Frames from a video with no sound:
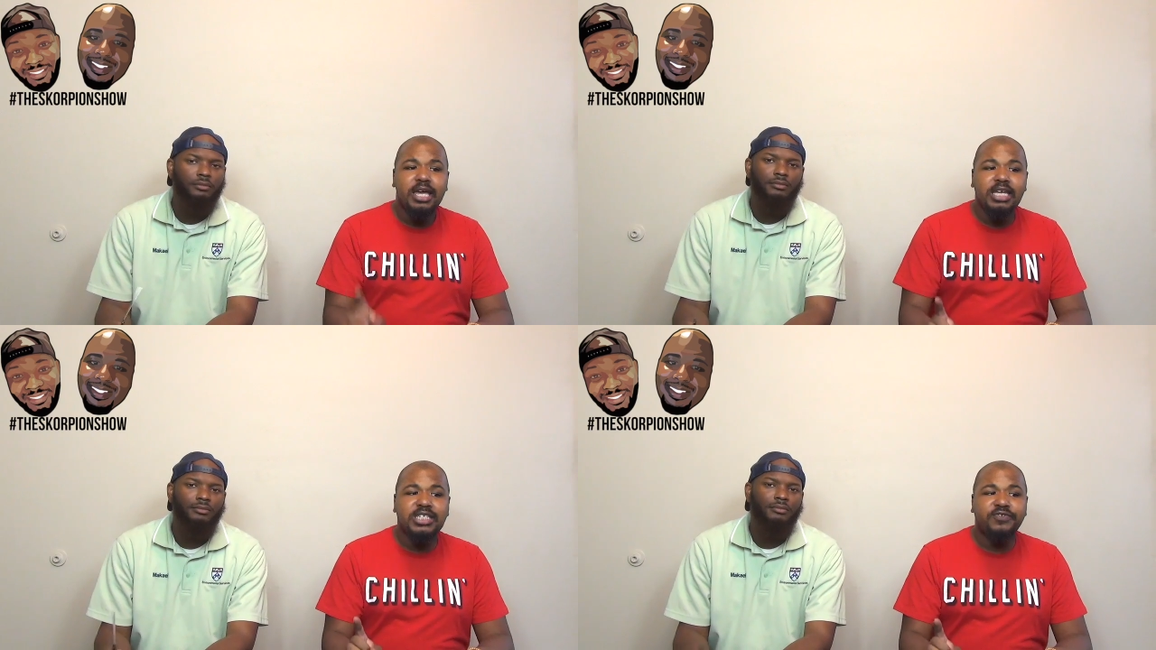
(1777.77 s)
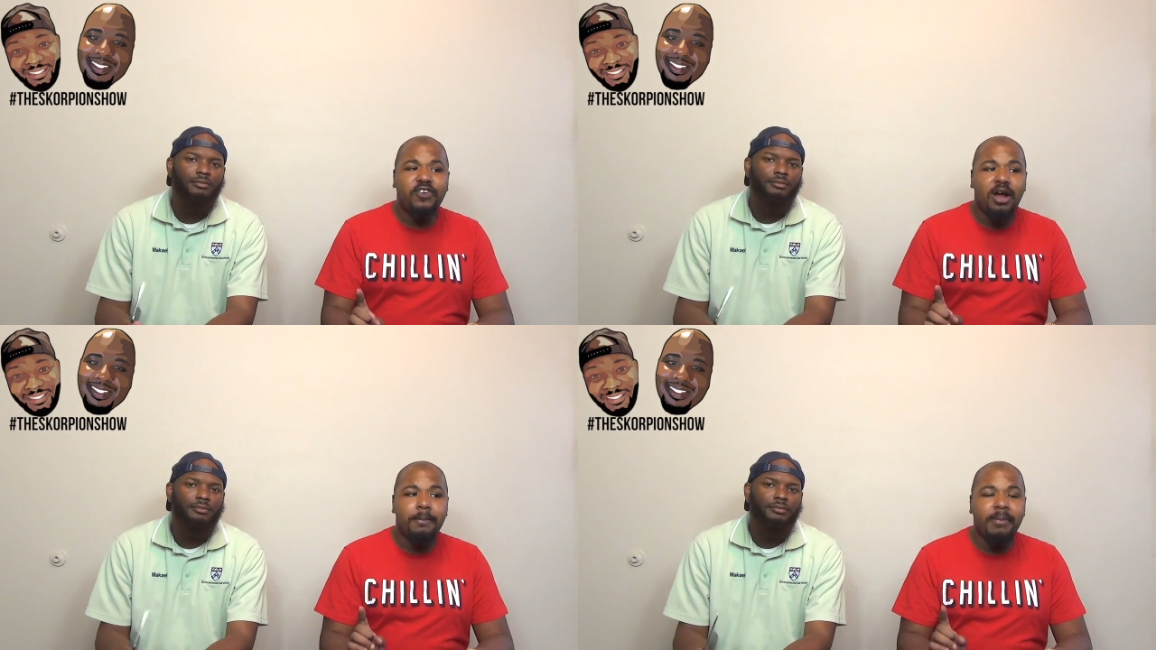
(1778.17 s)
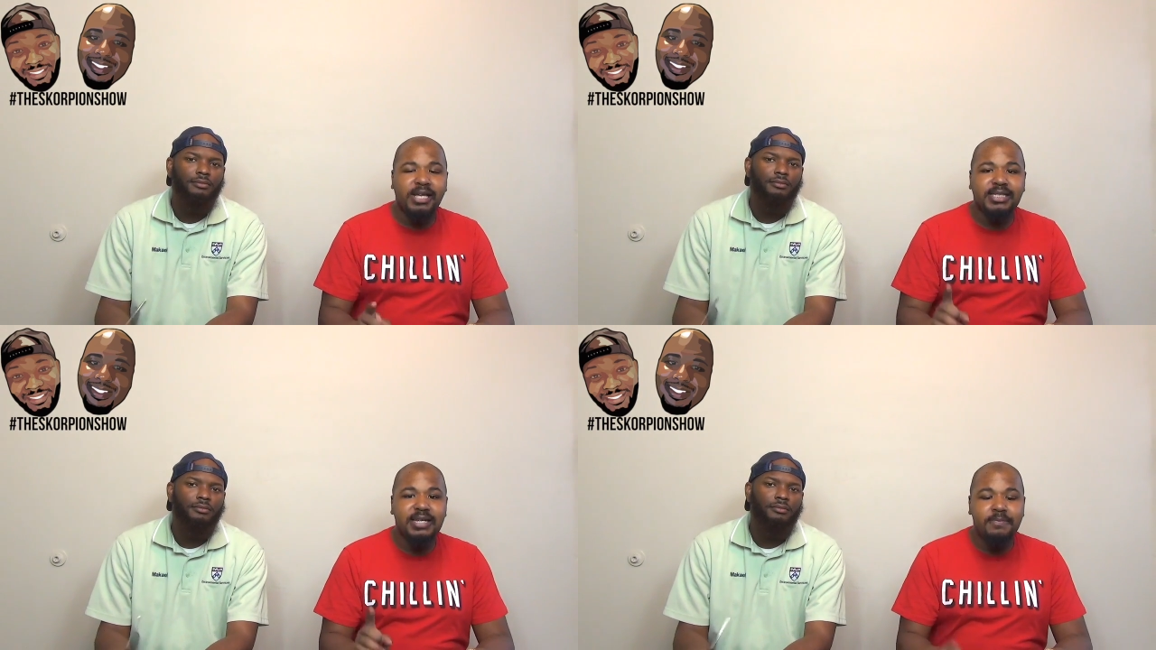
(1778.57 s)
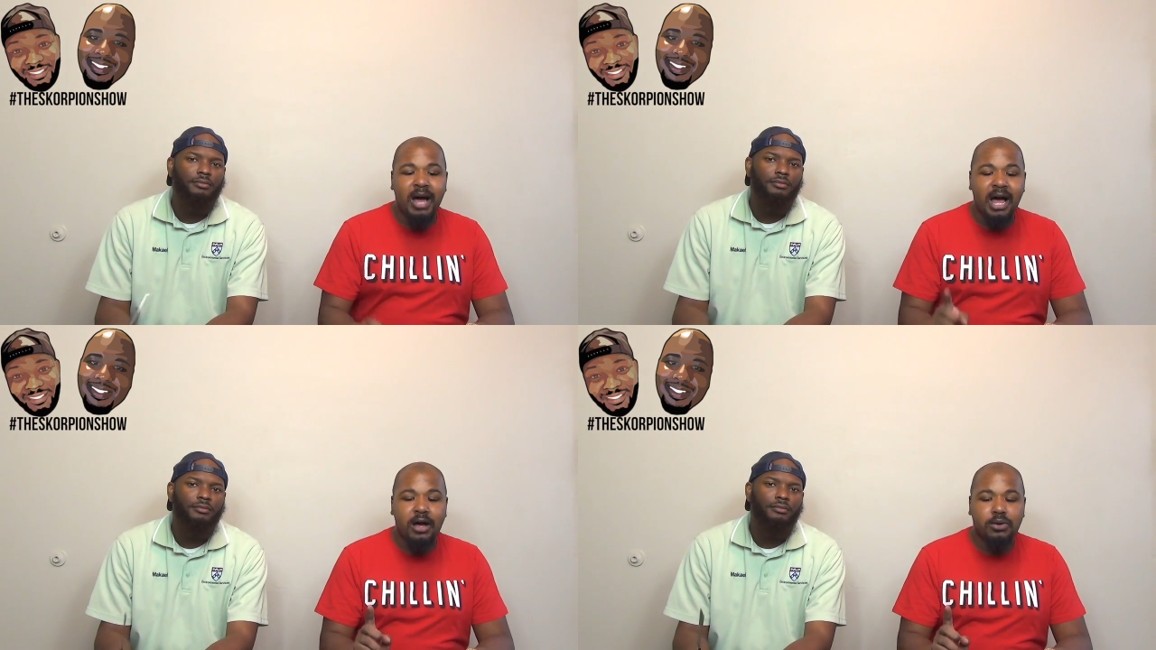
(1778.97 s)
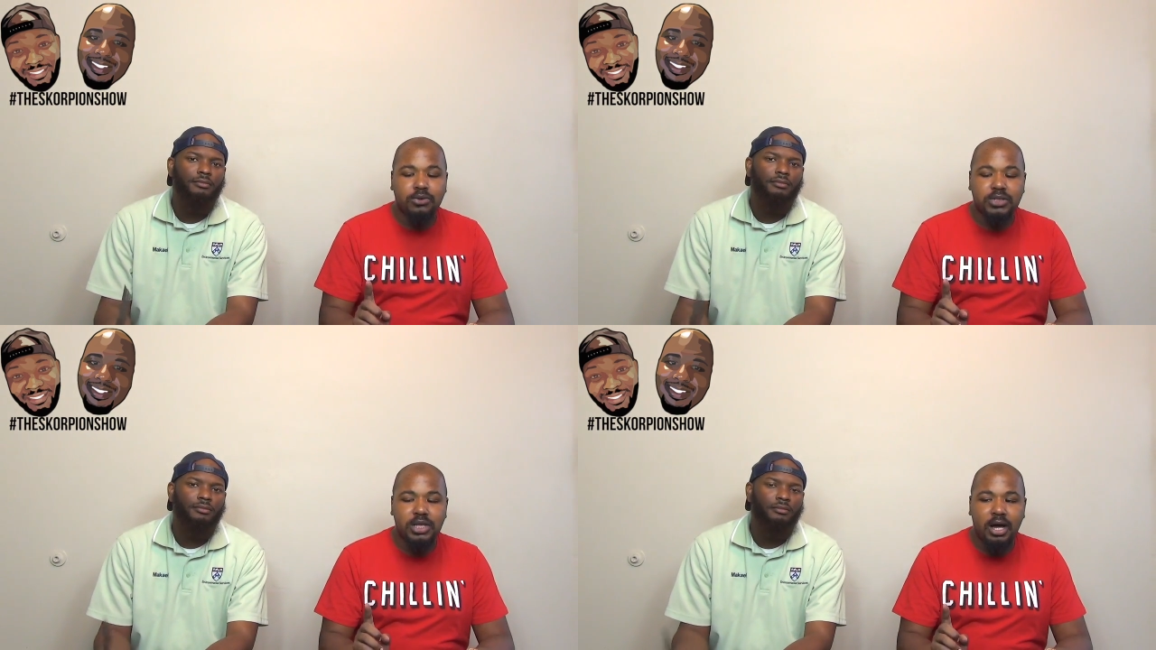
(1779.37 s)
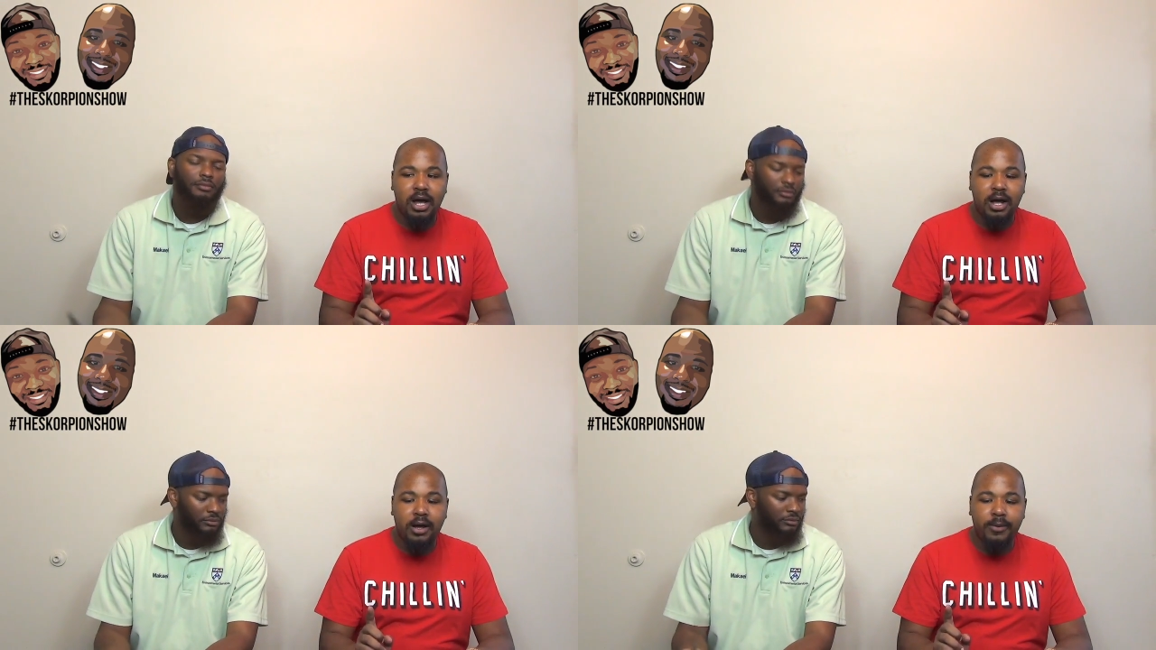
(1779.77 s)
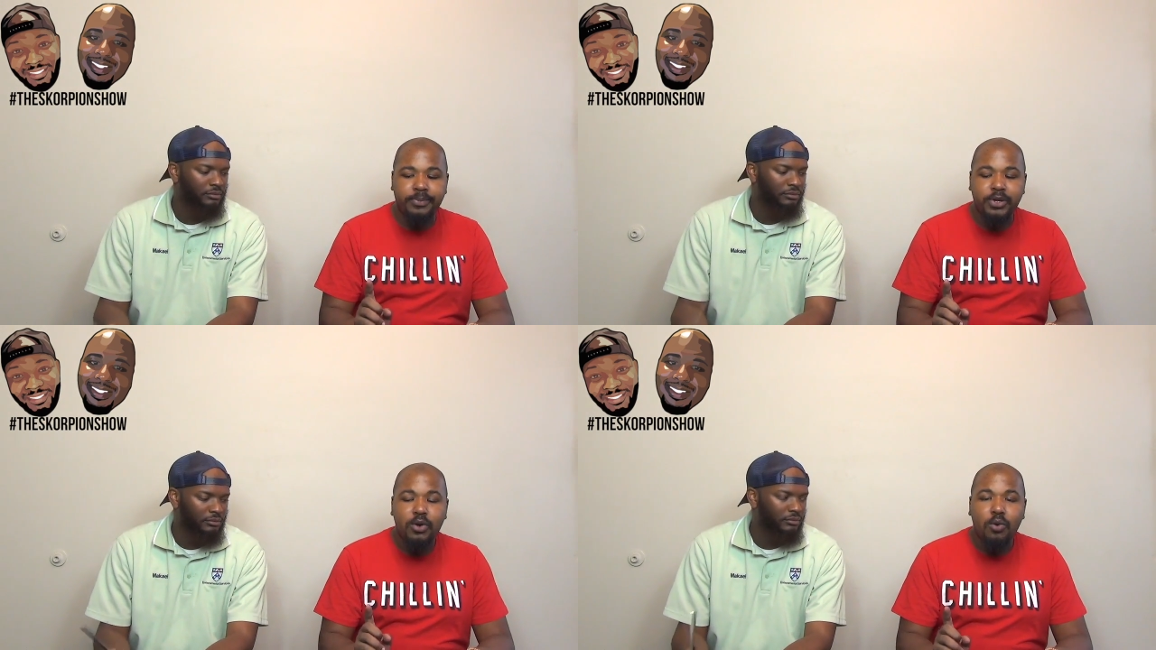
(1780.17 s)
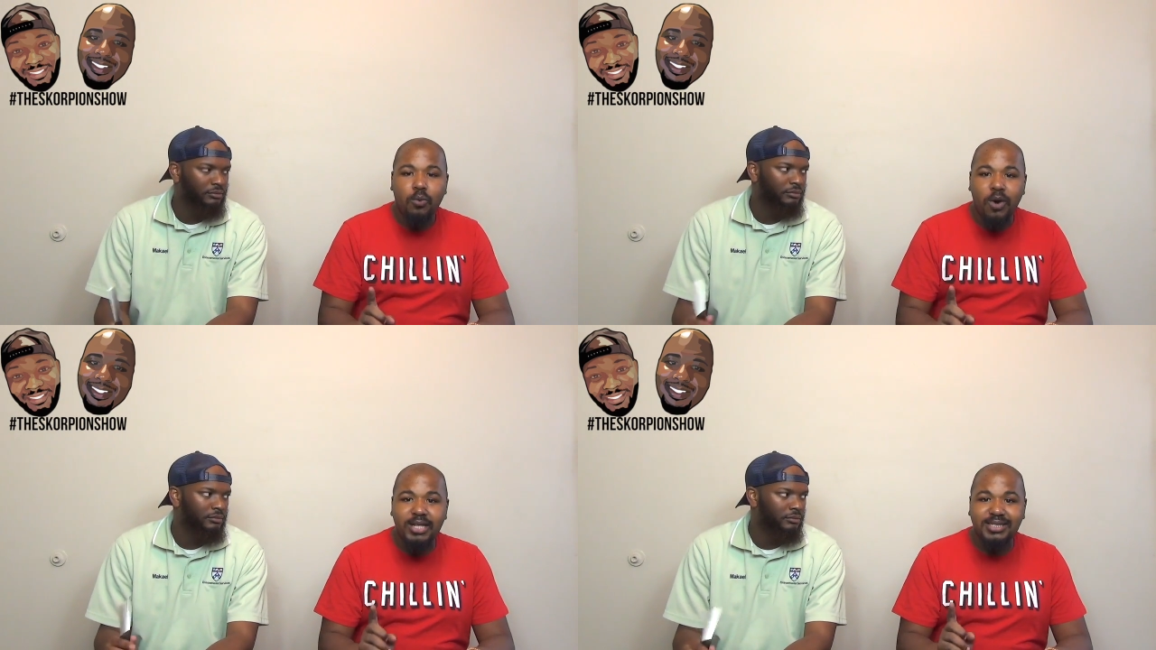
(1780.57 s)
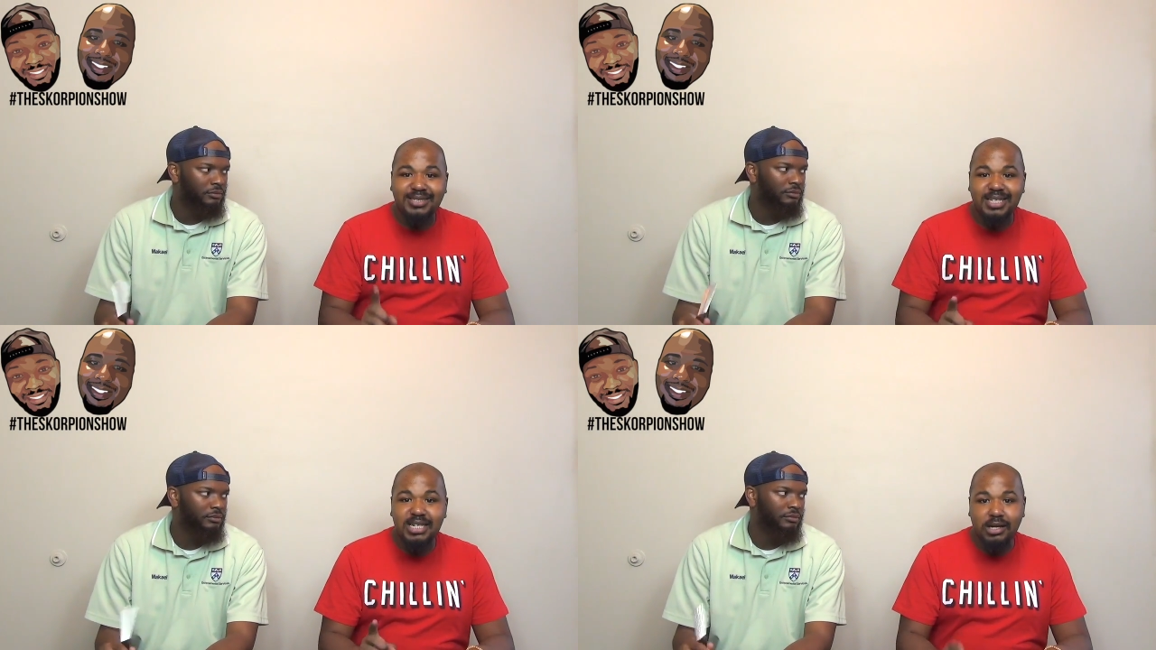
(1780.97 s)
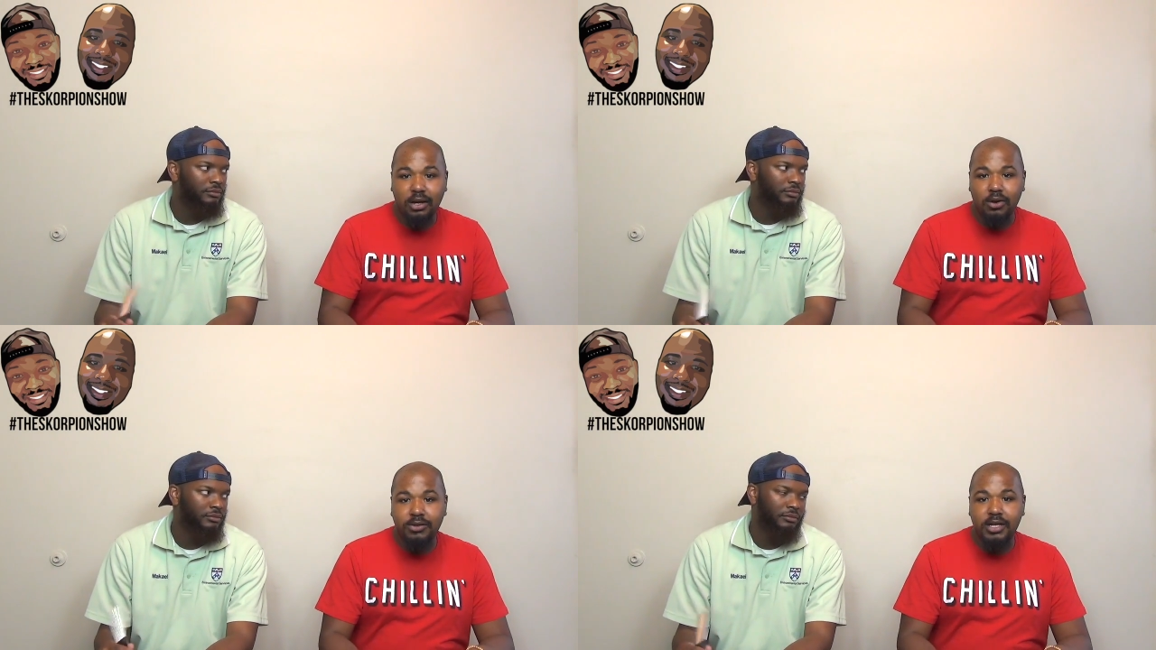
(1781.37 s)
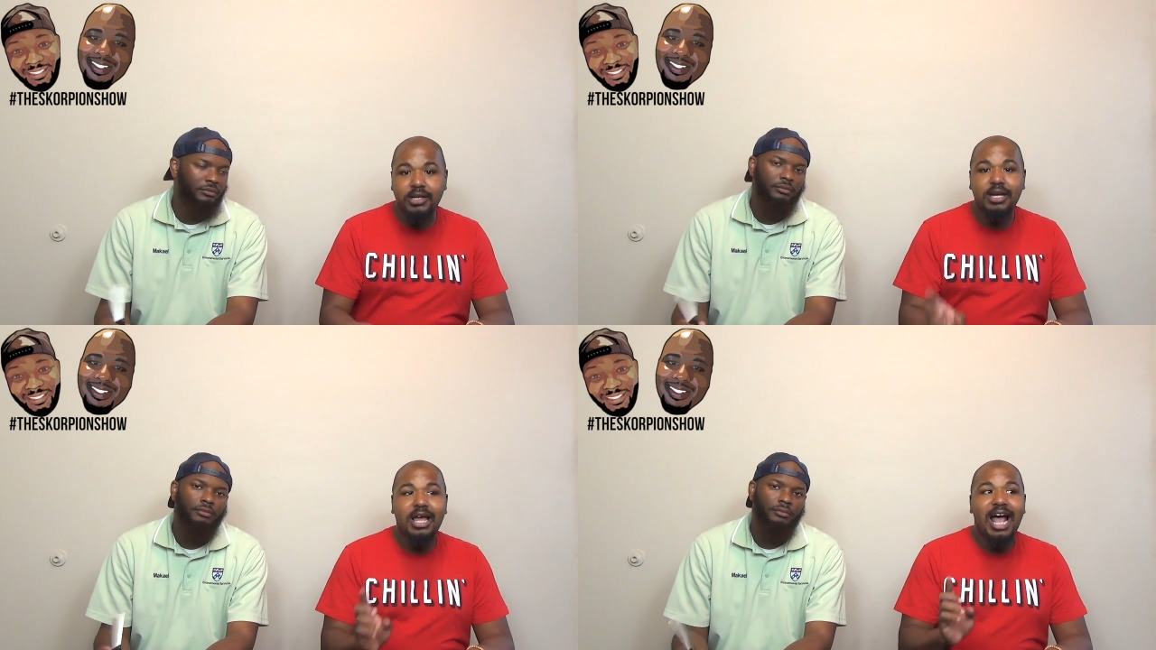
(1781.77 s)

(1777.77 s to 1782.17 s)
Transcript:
Speaker 1: It's from MessyMyles. Um, What's T Clothing.